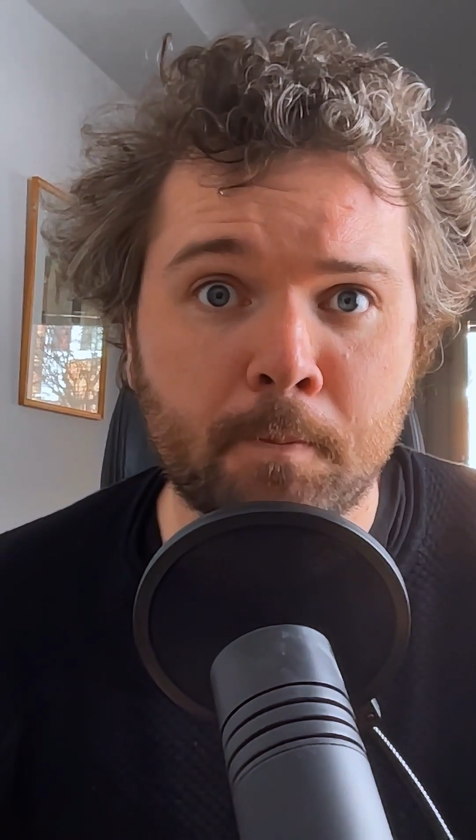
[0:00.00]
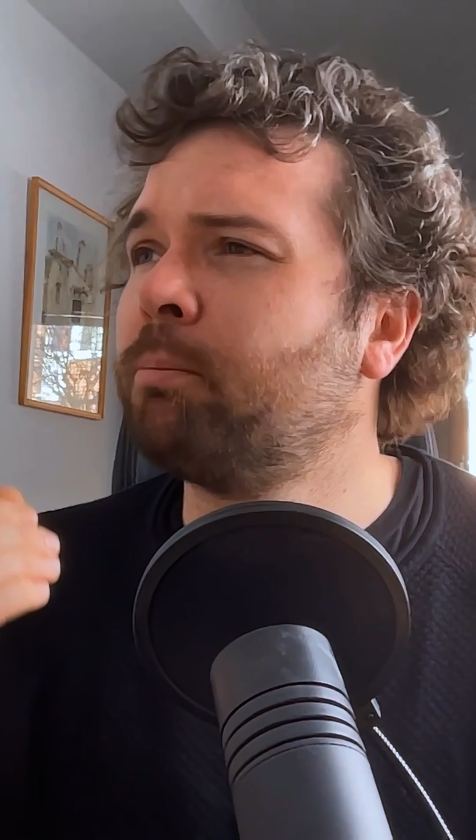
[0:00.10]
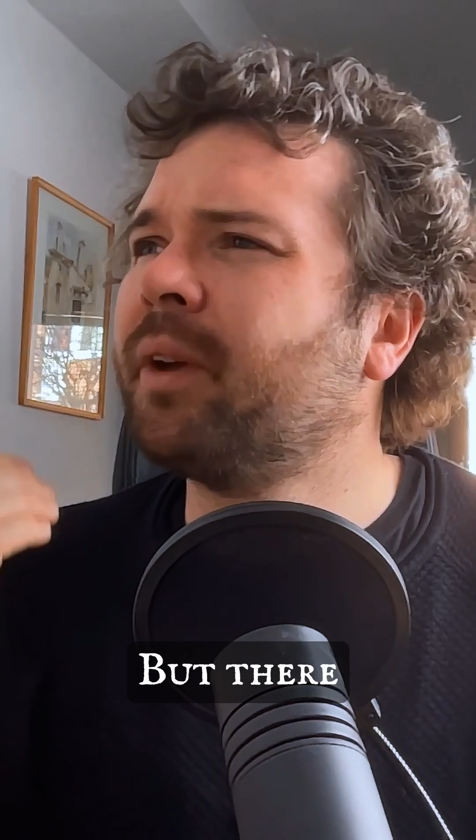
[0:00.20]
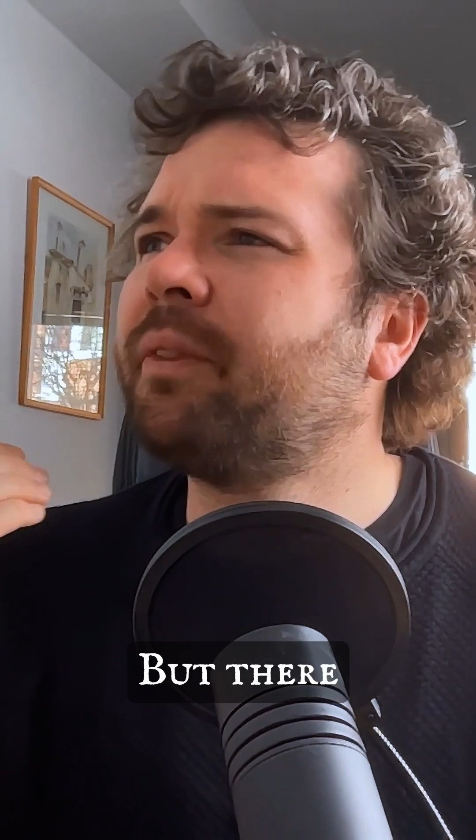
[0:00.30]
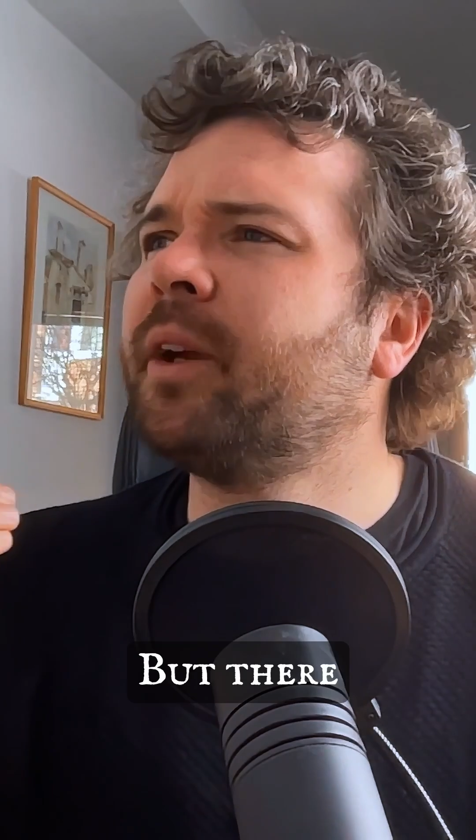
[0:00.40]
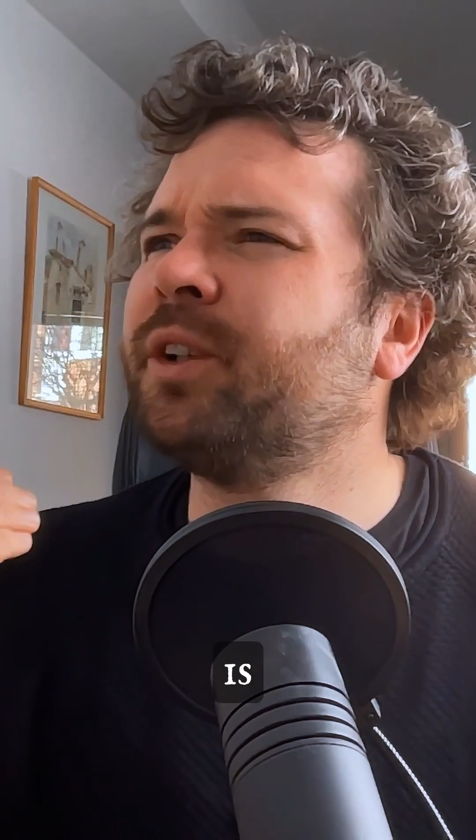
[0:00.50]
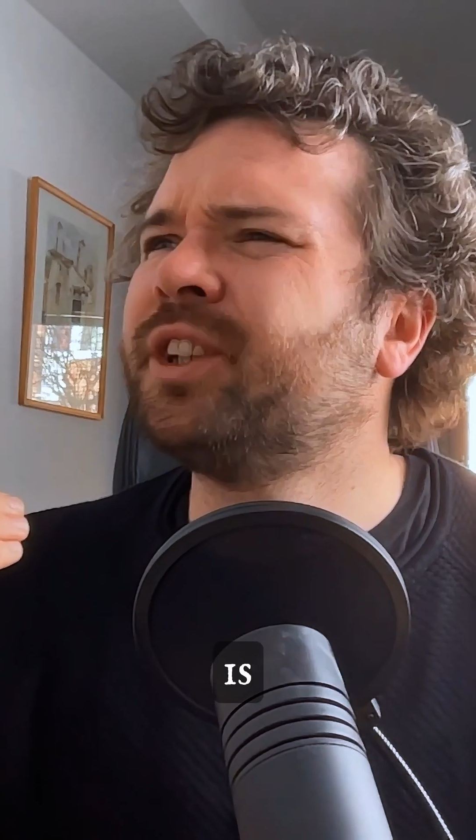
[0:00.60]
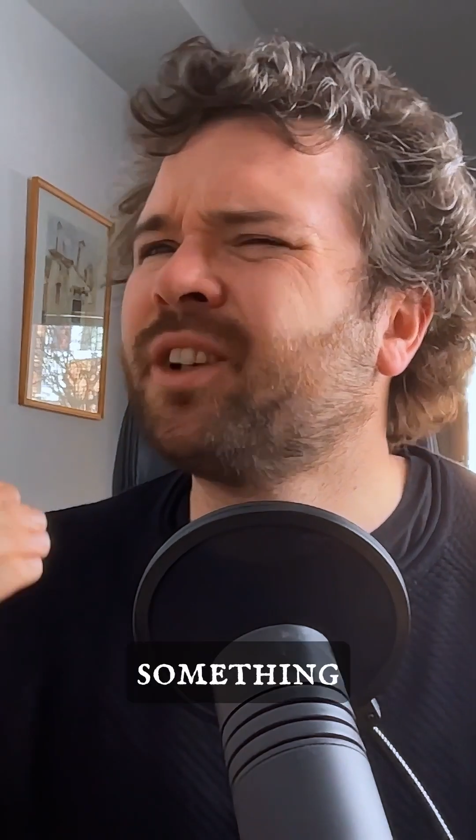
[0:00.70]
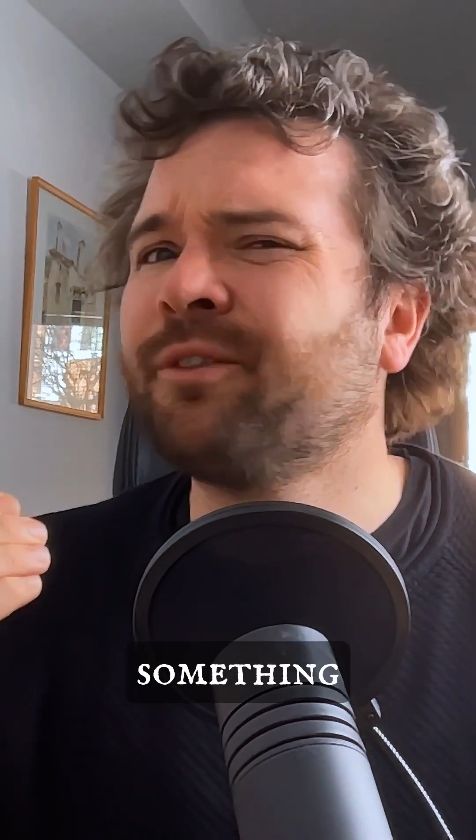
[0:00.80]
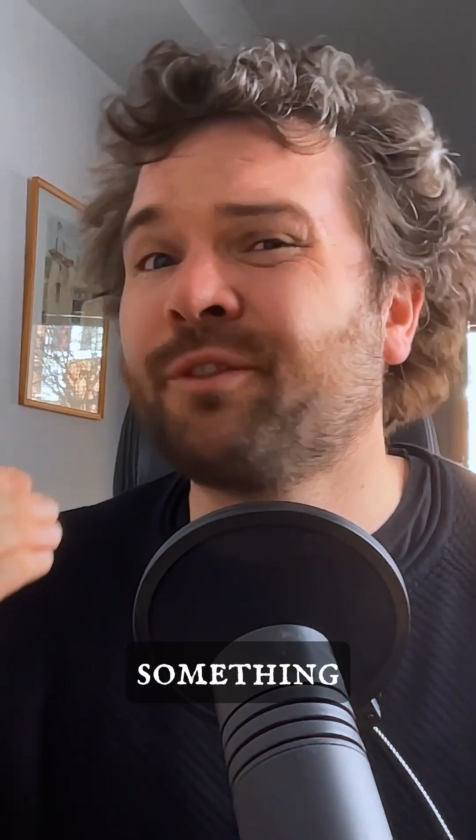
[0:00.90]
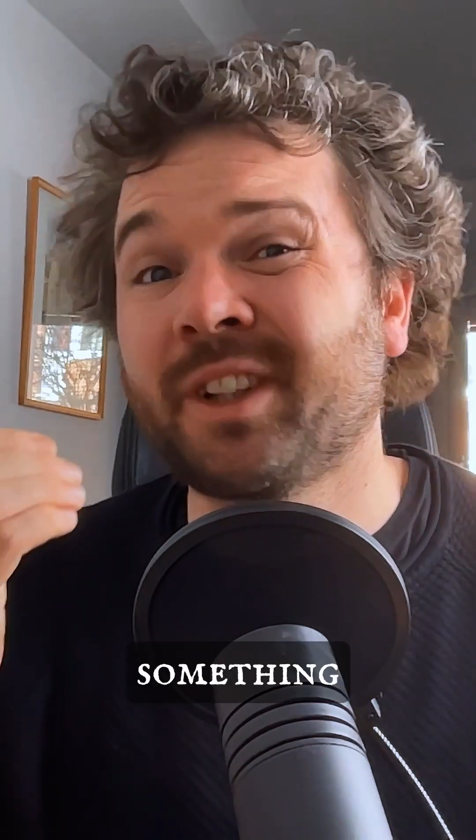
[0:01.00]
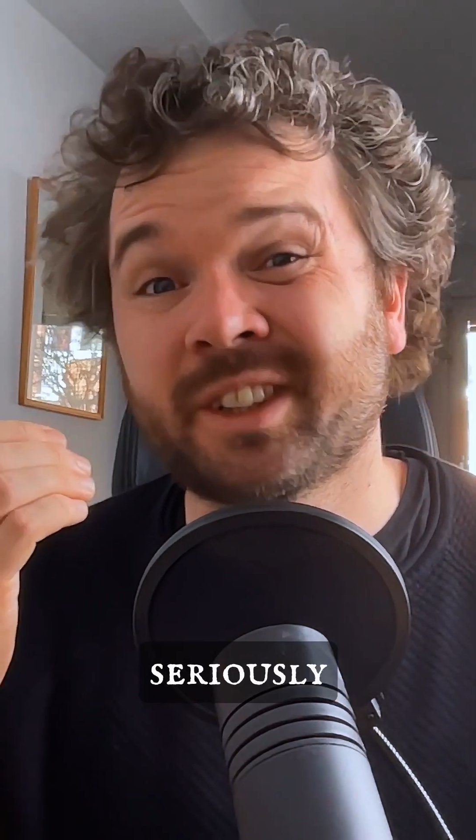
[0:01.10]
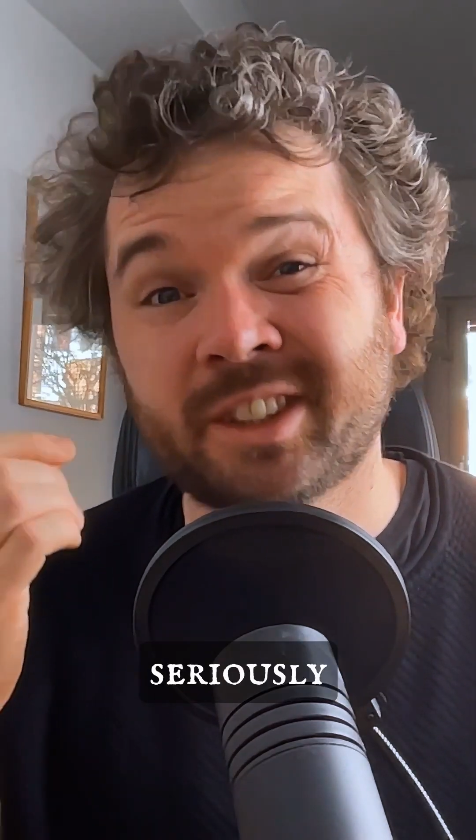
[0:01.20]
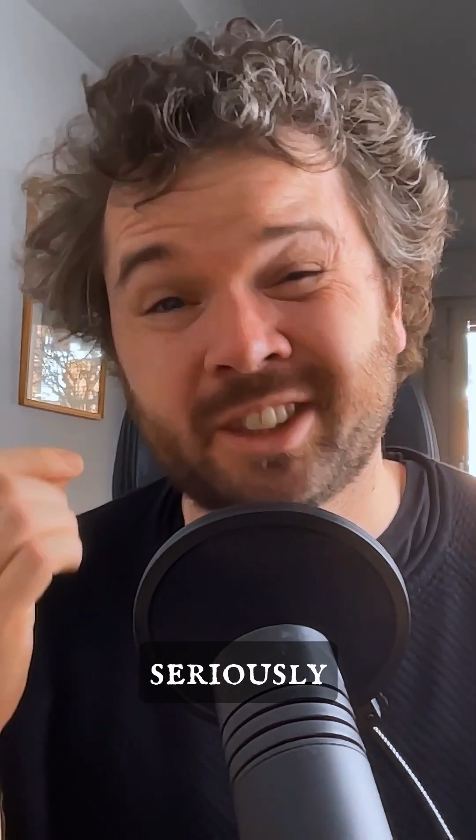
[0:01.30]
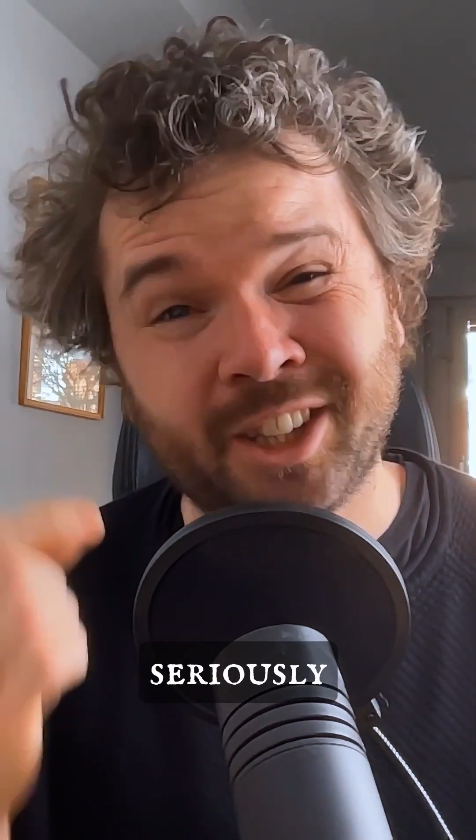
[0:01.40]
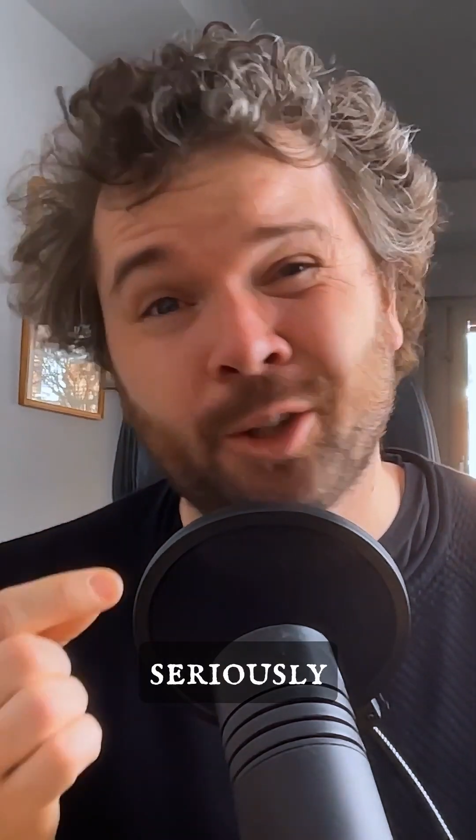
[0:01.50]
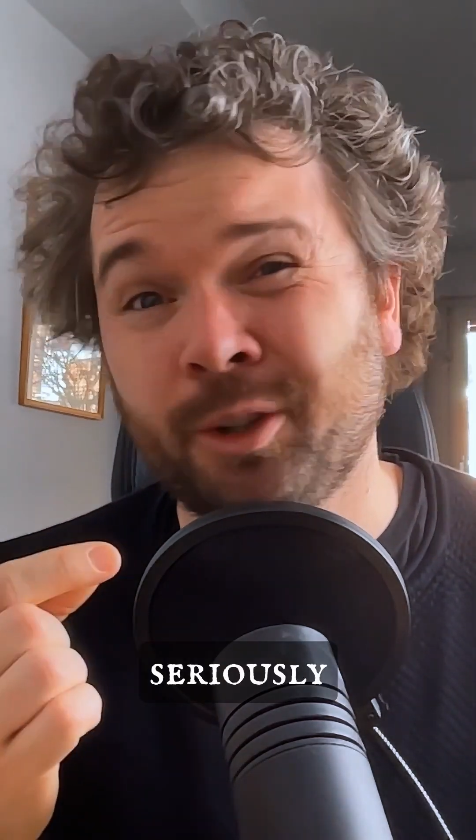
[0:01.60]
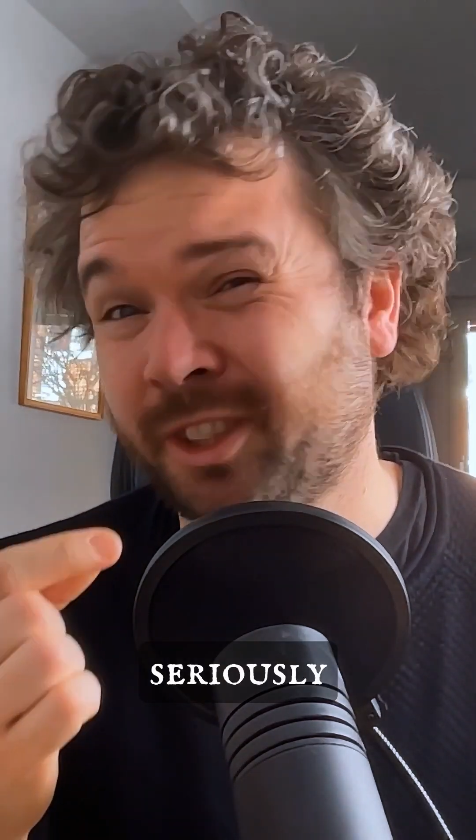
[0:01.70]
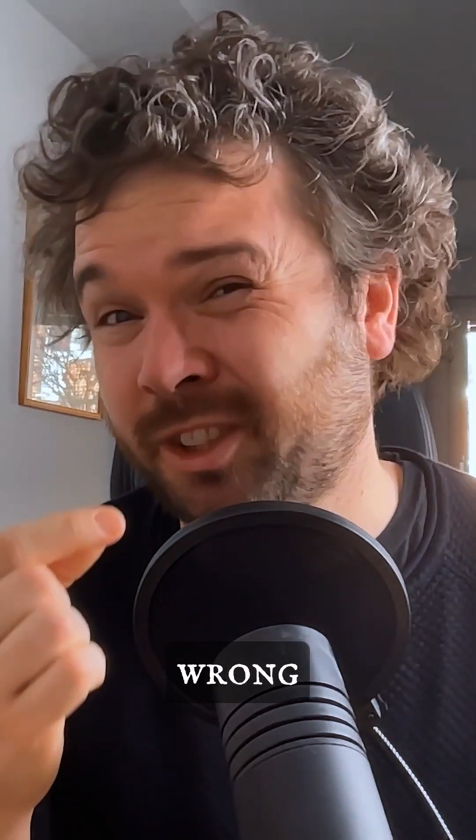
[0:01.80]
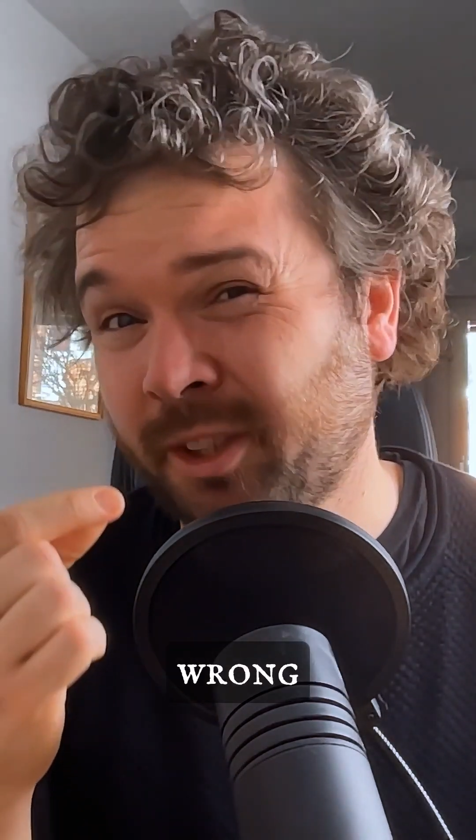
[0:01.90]
But there is something
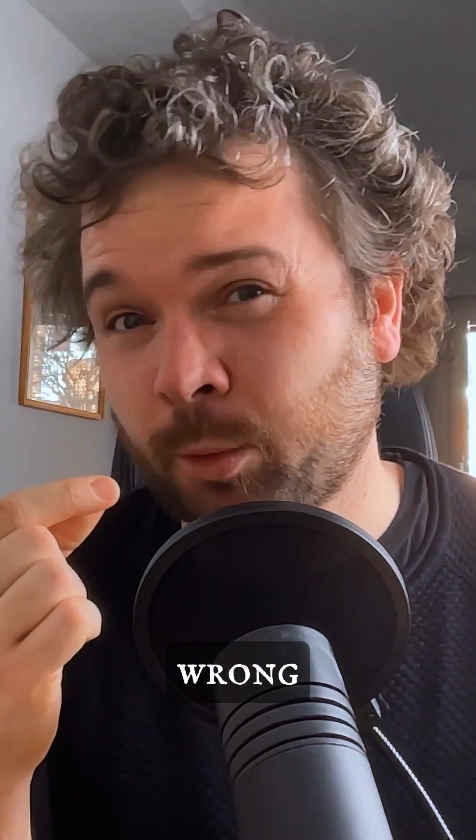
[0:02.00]
seriously